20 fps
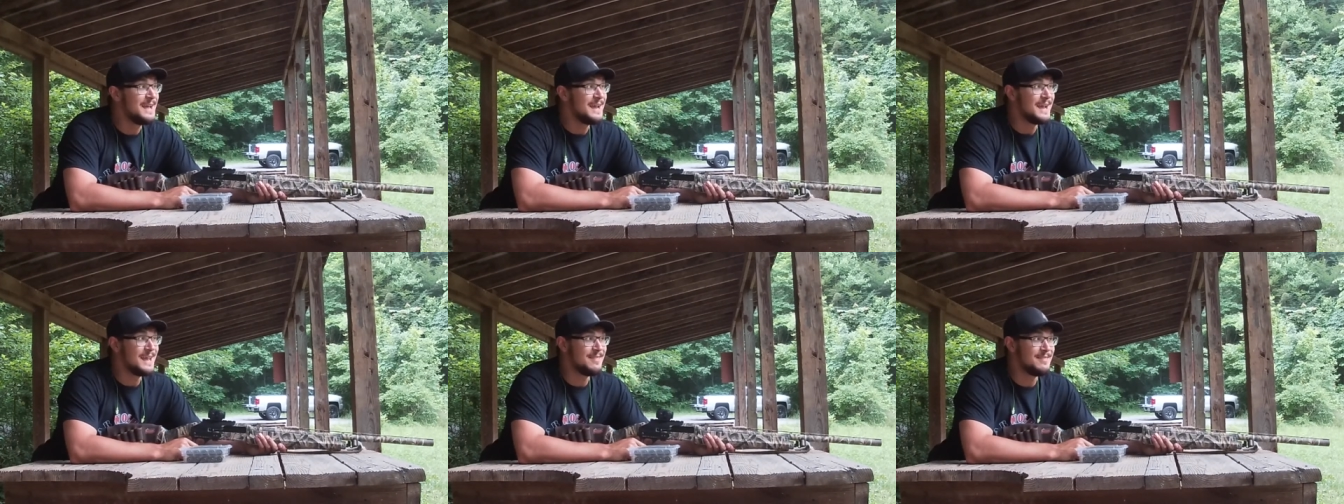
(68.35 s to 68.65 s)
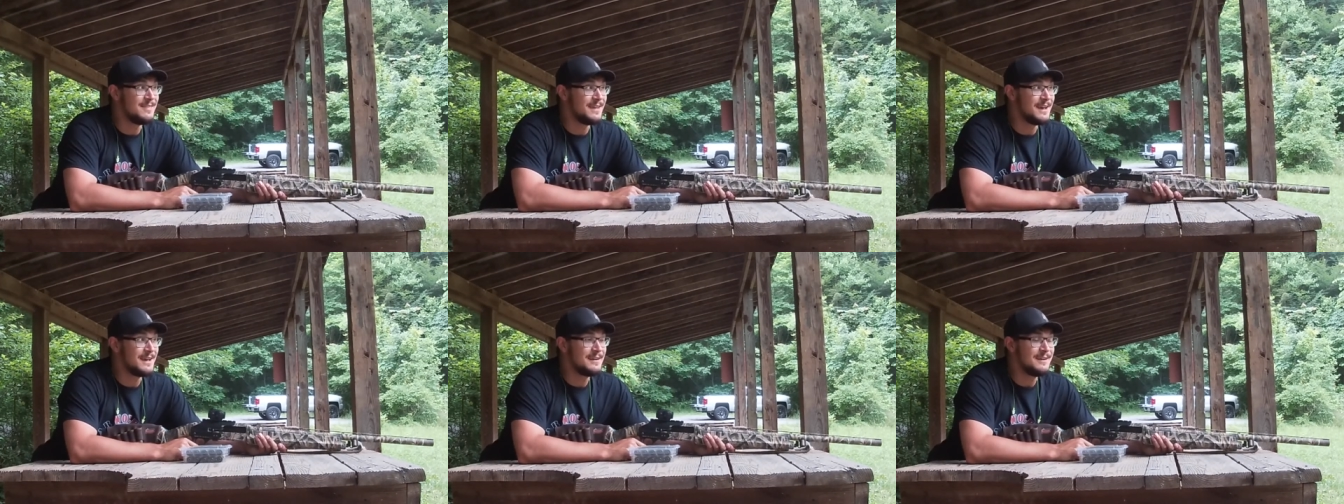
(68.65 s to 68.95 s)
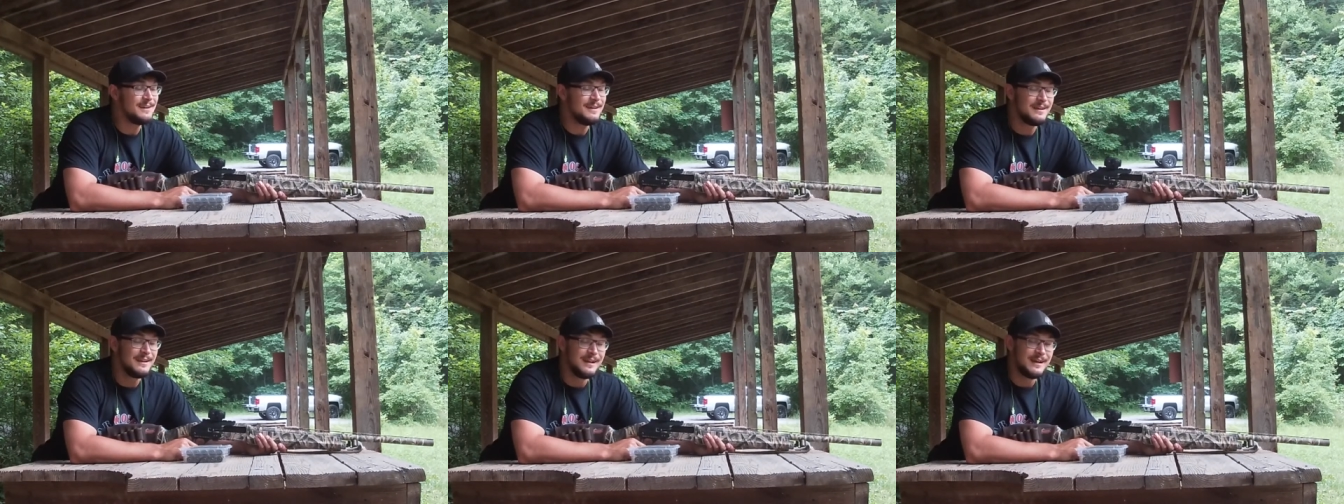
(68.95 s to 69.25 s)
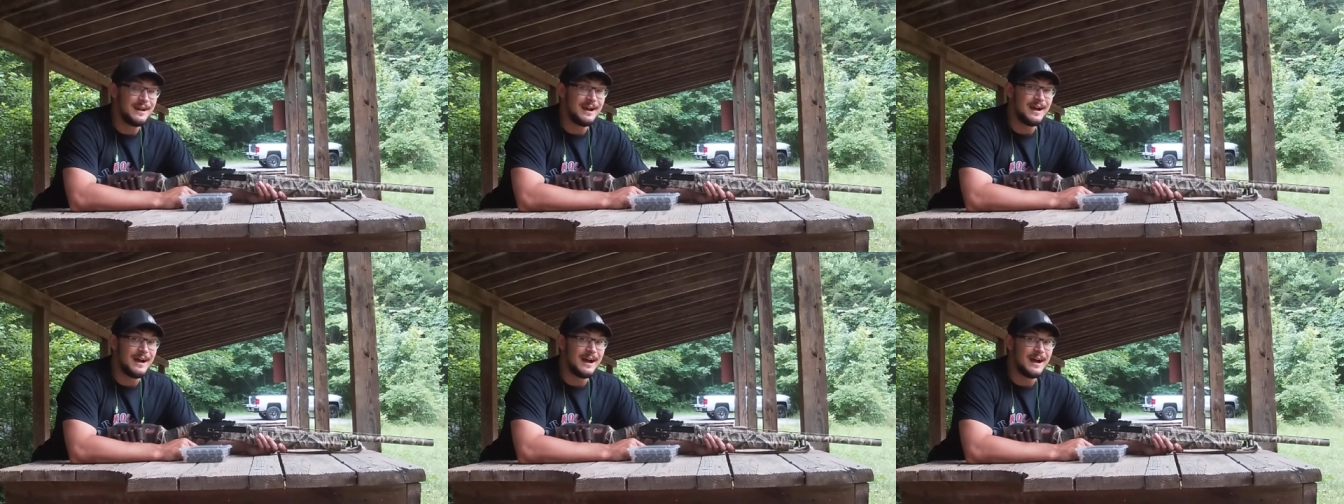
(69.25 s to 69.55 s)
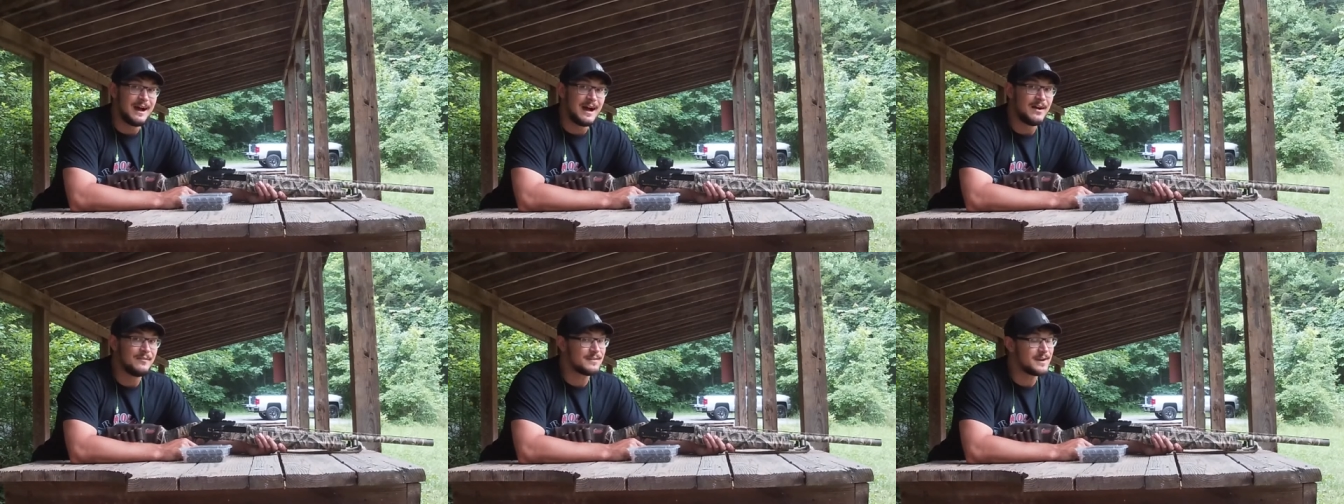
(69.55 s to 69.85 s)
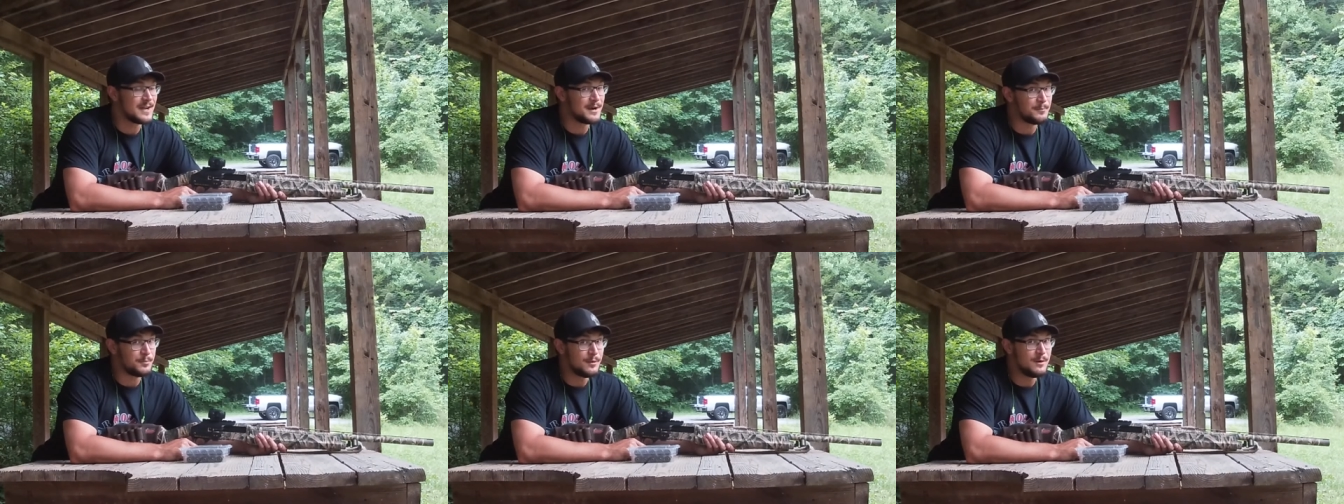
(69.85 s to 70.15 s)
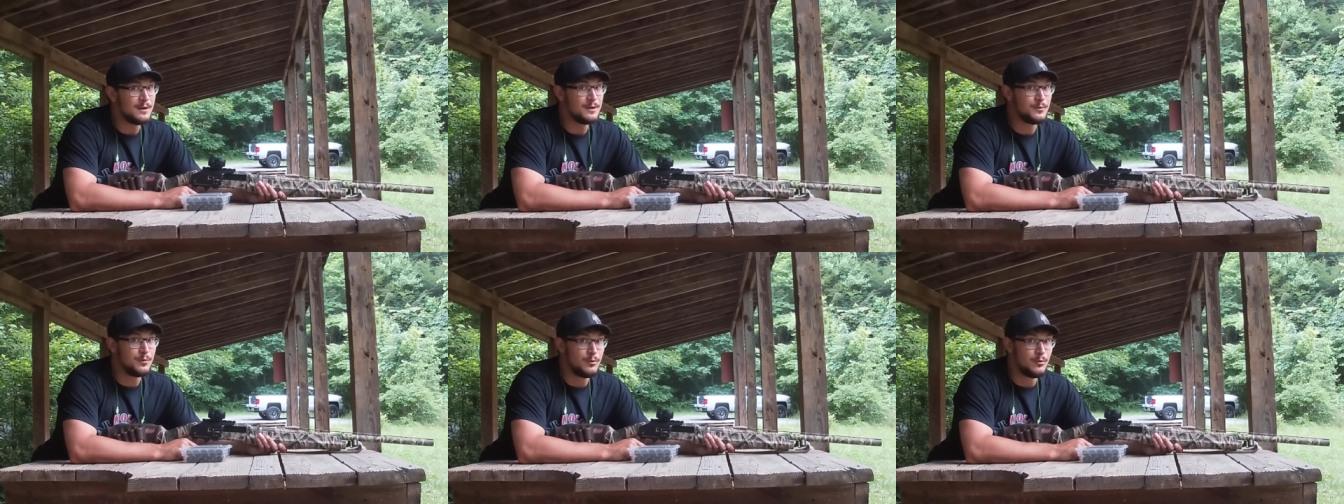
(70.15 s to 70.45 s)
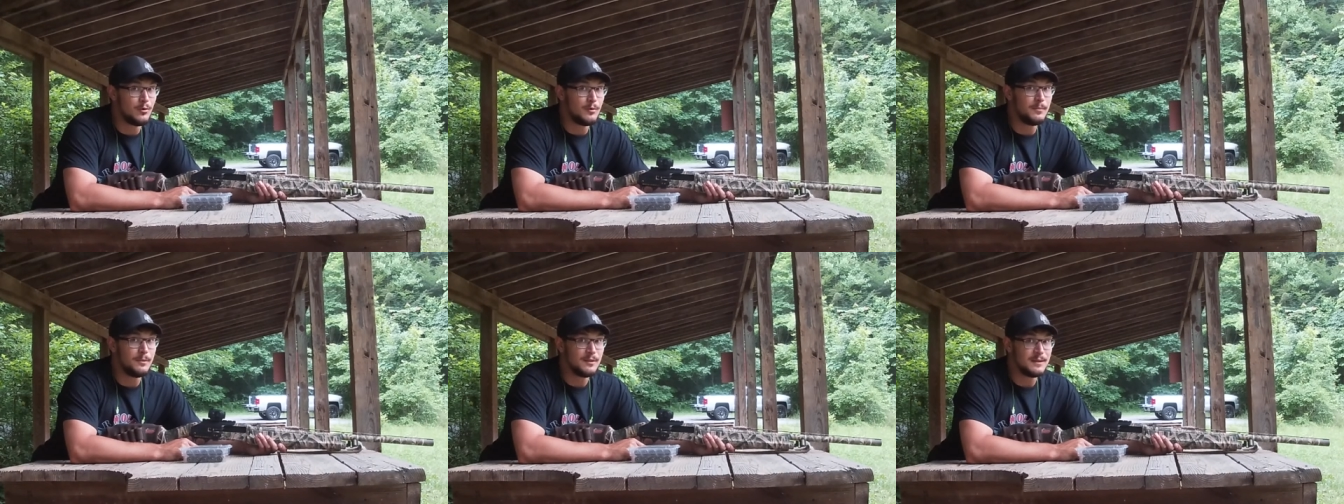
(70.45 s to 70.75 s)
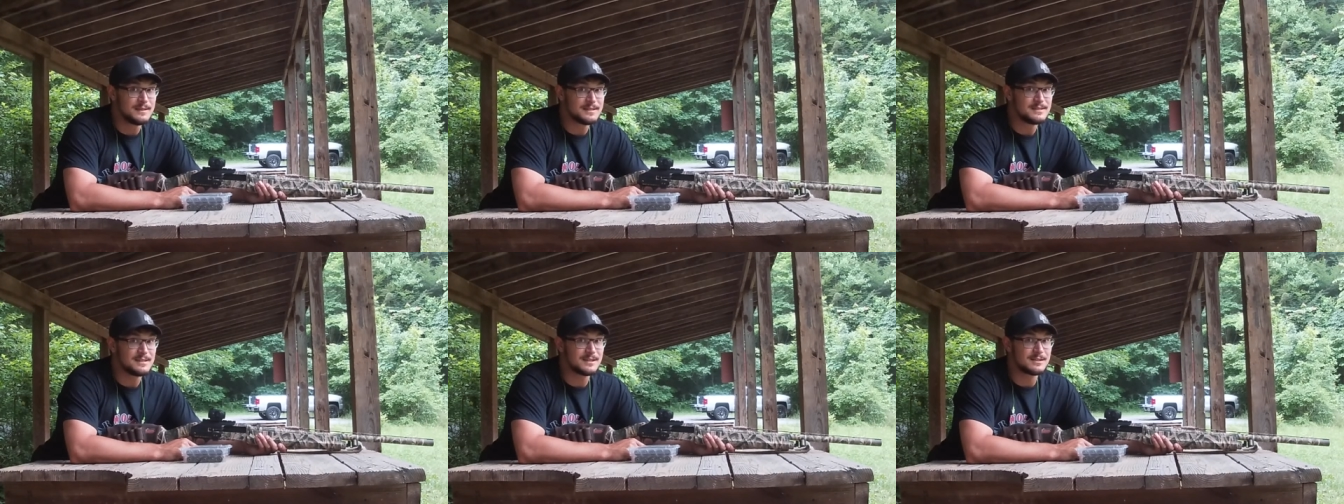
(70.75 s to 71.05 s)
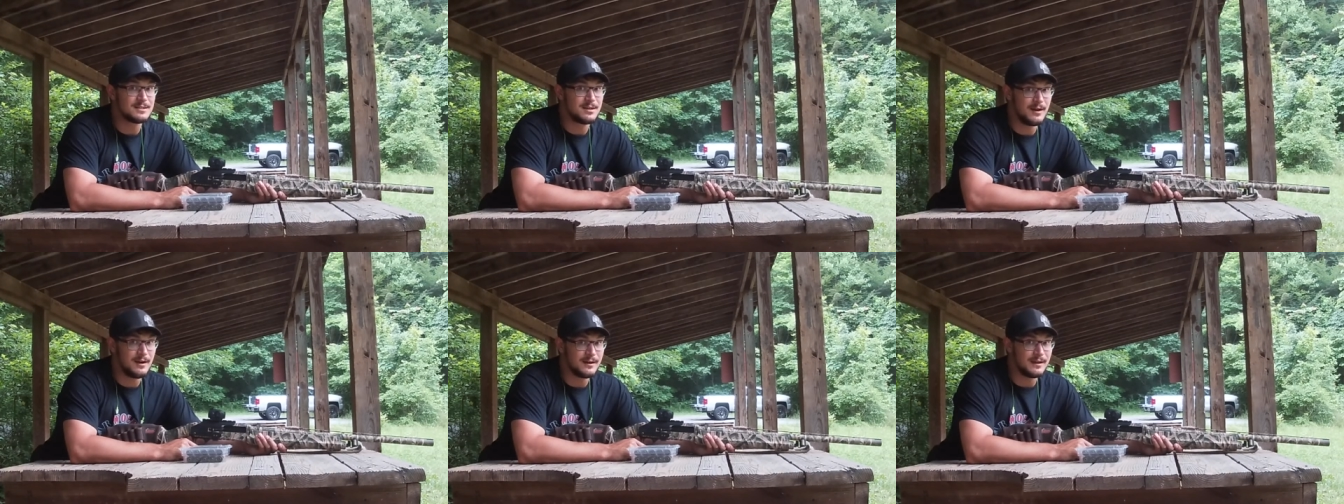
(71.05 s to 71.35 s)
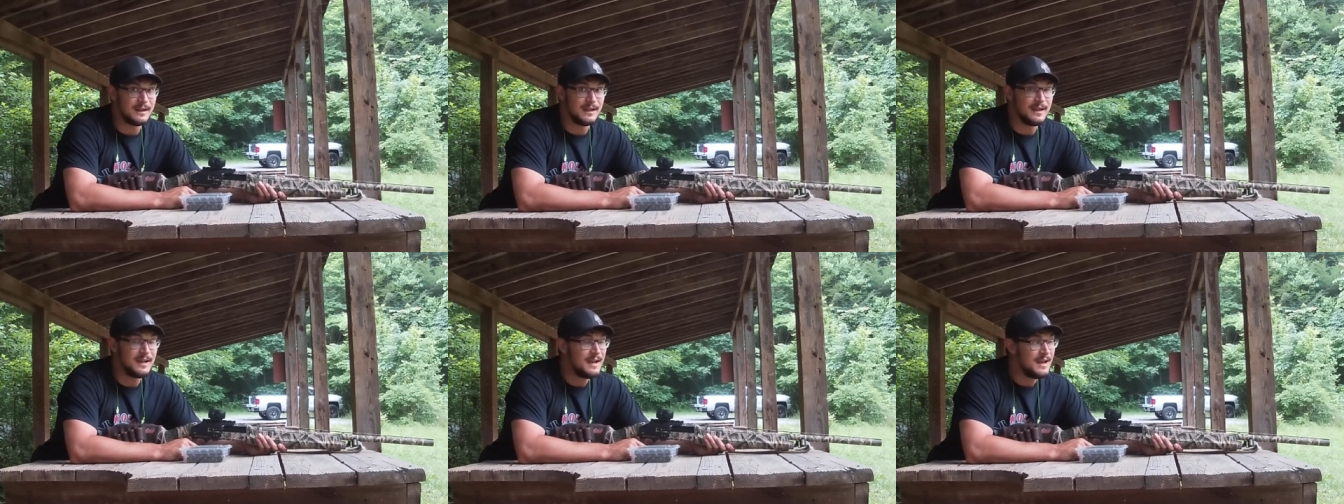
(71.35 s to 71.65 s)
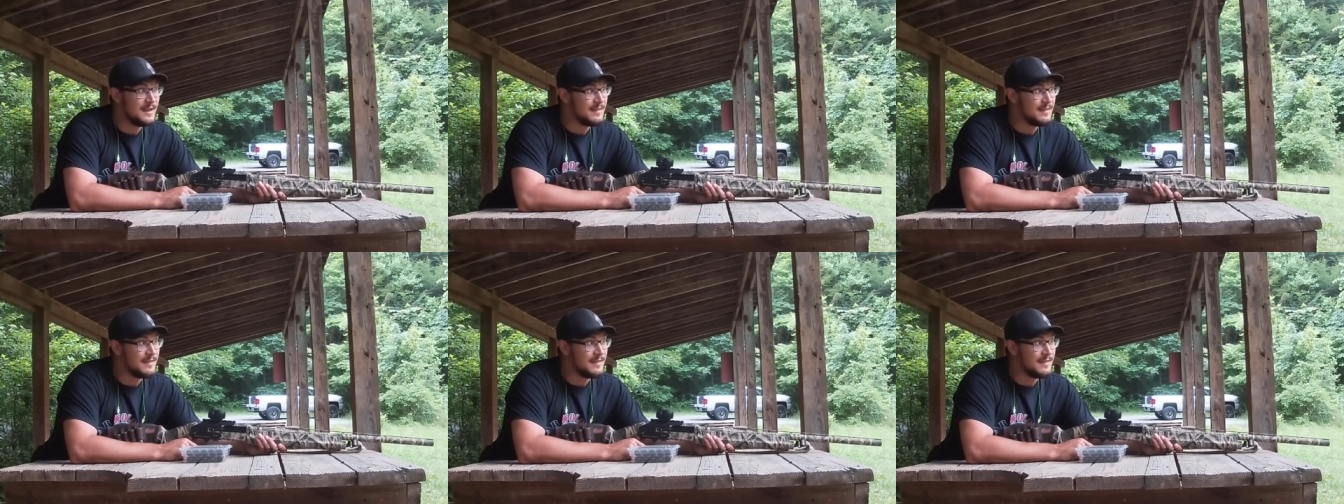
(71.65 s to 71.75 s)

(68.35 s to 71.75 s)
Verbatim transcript: And then I've got a pretty cool ballistic target